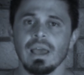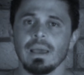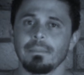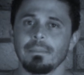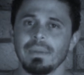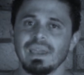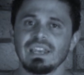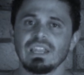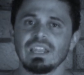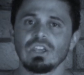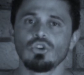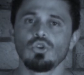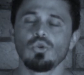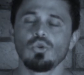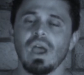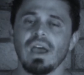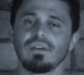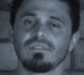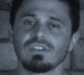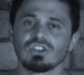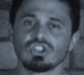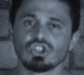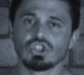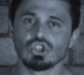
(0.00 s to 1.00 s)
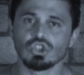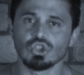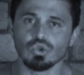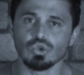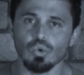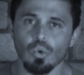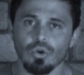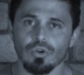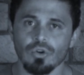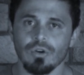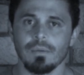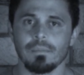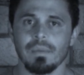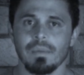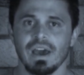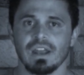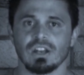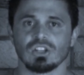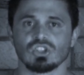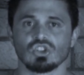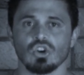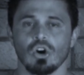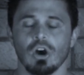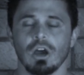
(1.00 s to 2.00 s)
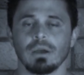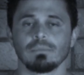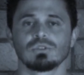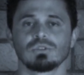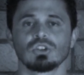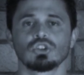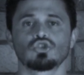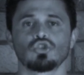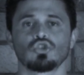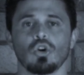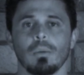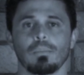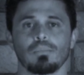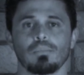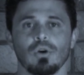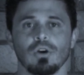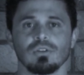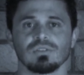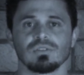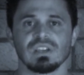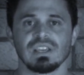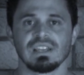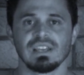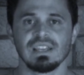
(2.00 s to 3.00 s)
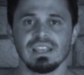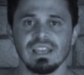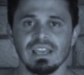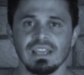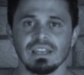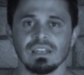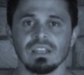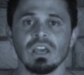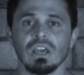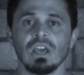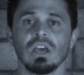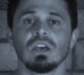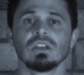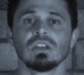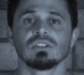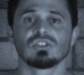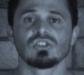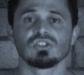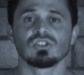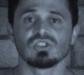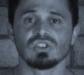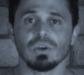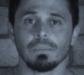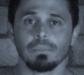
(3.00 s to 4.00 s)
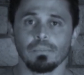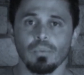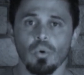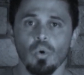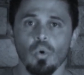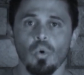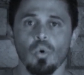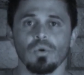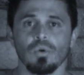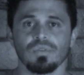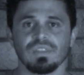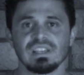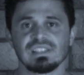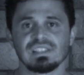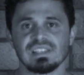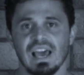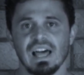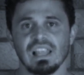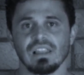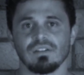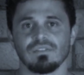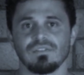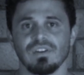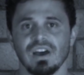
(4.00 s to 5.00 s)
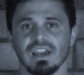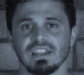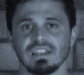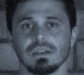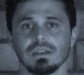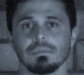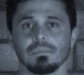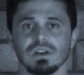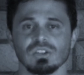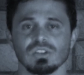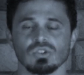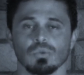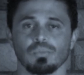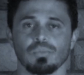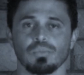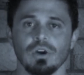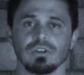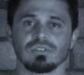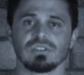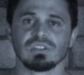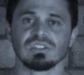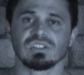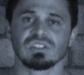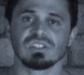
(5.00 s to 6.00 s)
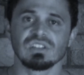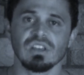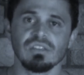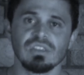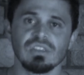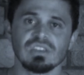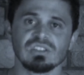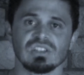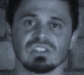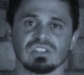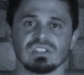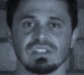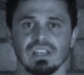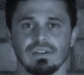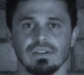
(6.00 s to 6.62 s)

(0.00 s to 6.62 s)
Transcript: meaning you have a shorter amount of time to drop protein in to support these elevated muscle protein synthesis